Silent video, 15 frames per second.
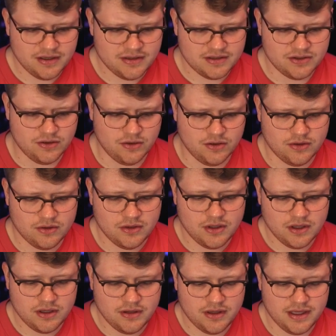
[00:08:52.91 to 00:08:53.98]
So
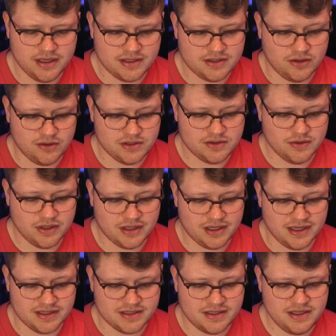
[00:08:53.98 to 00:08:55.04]
there's also a
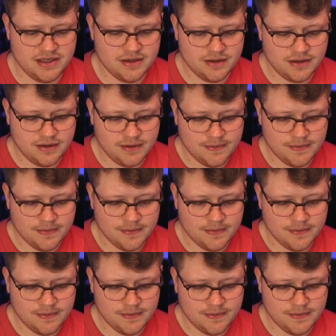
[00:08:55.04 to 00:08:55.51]
class C,